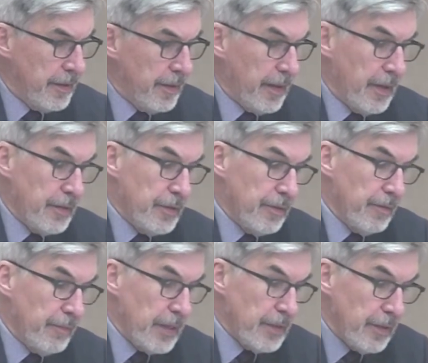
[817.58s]
Answer, the
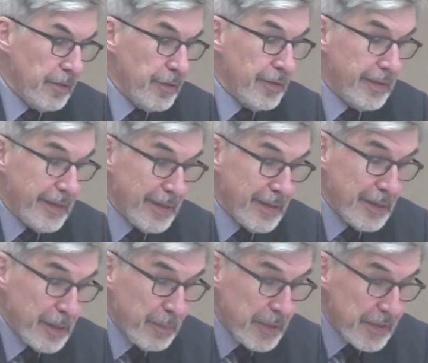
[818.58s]
resolution doesn't
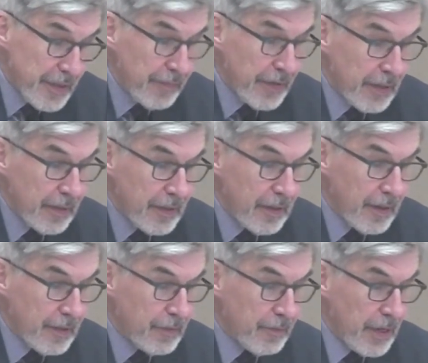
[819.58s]
specifically
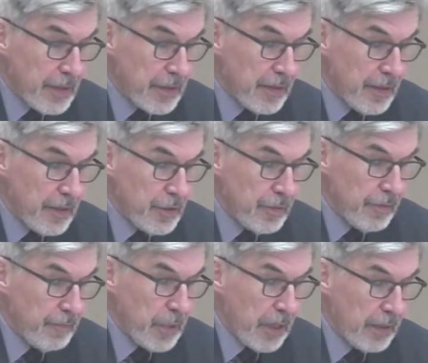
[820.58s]
address the issue
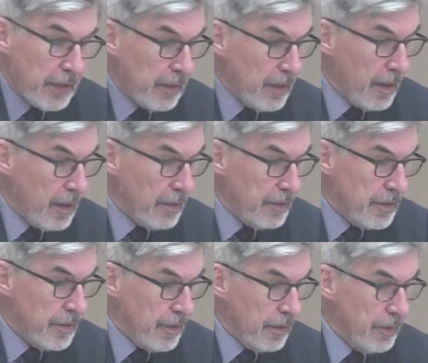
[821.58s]
of parking
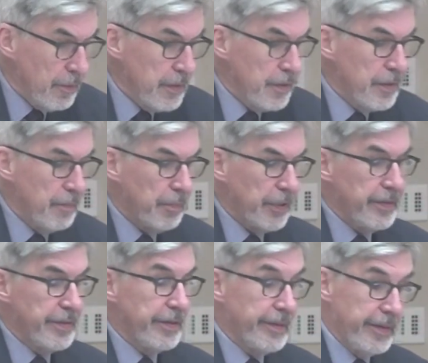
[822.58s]
loss, although it is
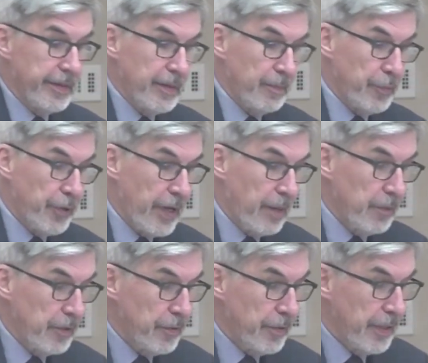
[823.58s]
implicit in the
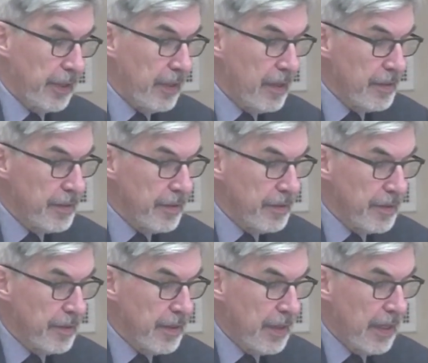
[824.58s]
preambulatory clauses.
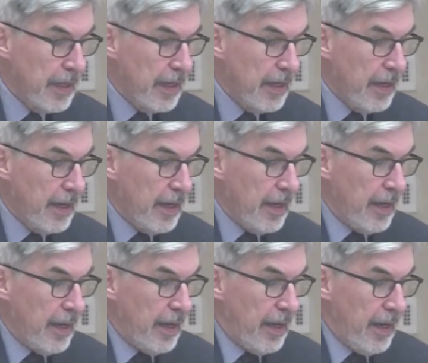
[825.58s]

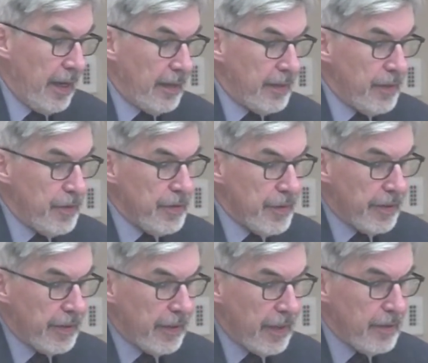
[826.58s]
And did you
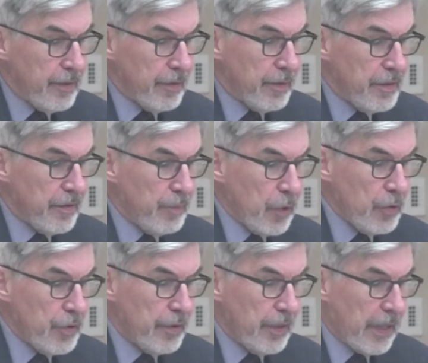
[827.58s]
circulate your notice of
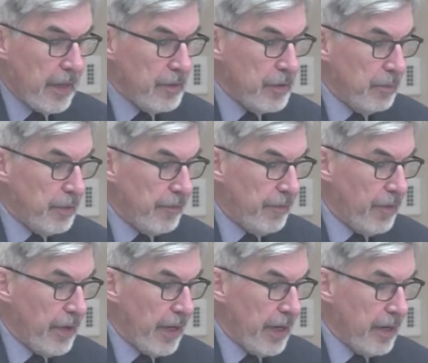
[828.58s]
motion to council
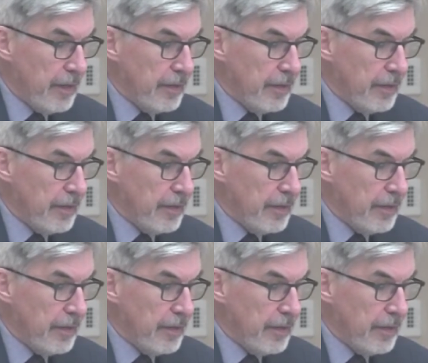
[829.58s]
beforehand?